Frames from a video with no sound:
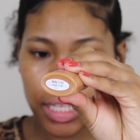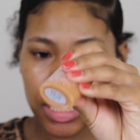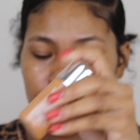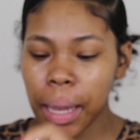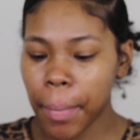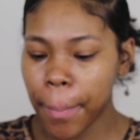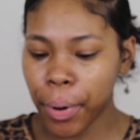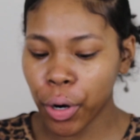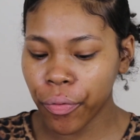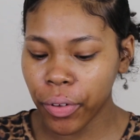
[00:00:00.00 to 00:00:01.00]
This is like my
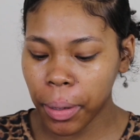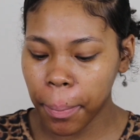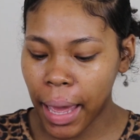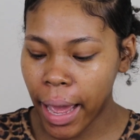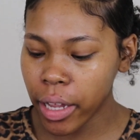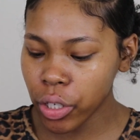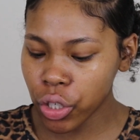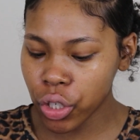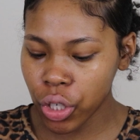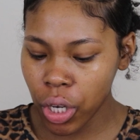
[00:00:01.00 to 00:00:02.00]
perfect
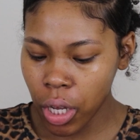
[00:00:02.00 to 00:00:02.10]
match.